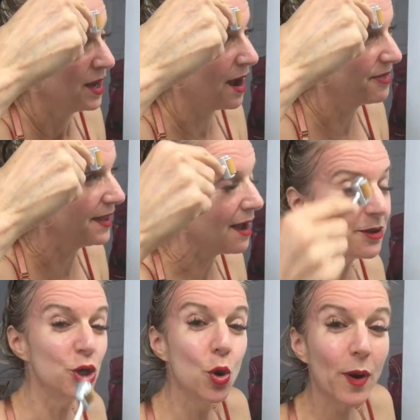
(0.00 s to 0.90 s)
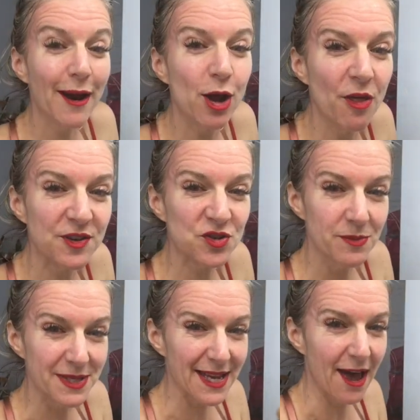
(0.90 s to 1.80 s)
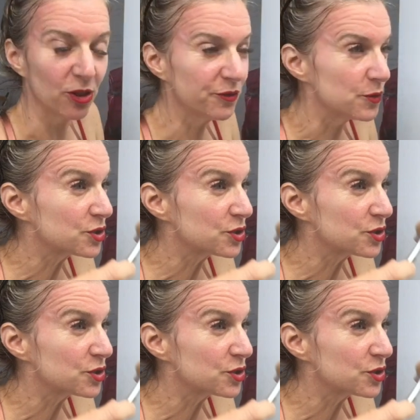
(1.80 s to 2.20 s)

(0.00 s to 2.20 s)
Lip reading: I think you know where I got this from? There's a health food